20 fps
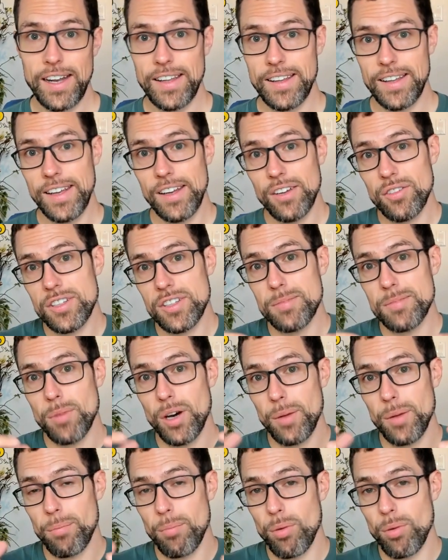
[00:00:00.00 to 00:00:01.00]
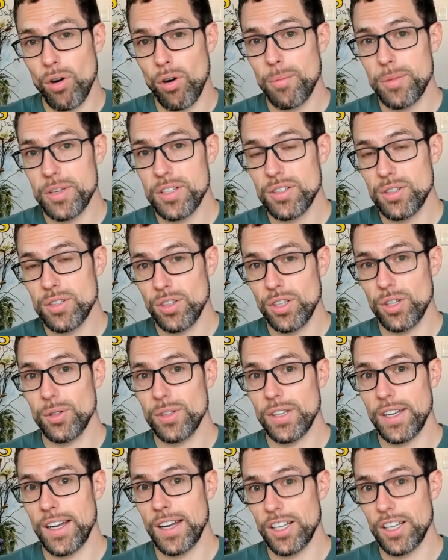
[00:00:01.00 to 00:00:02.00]
And here is my promise to
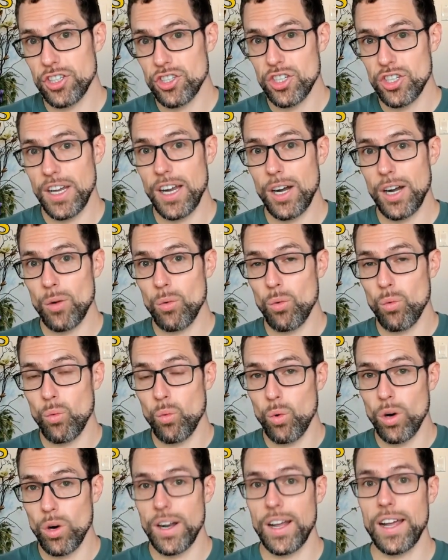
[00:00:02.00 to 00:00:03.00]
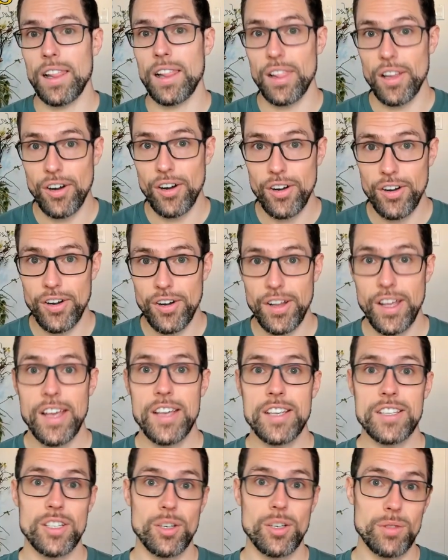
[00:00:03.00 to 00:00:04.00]
you that I'll share what I learned
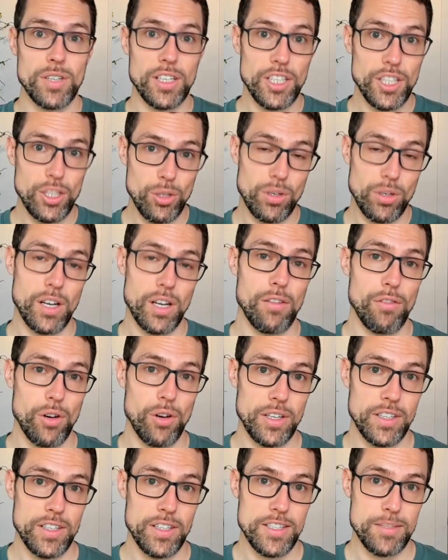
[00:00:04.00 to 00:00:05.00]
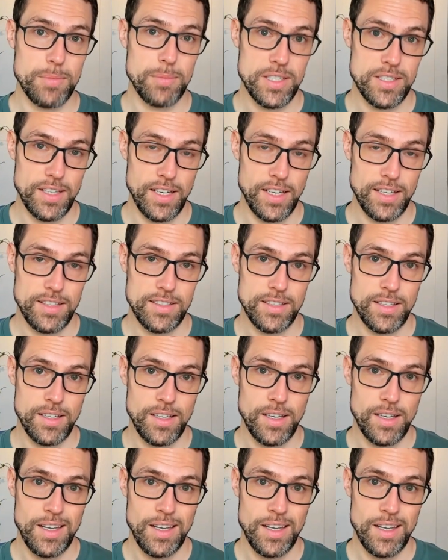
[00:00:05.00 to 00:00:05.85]
so that you can avoid these mistakes.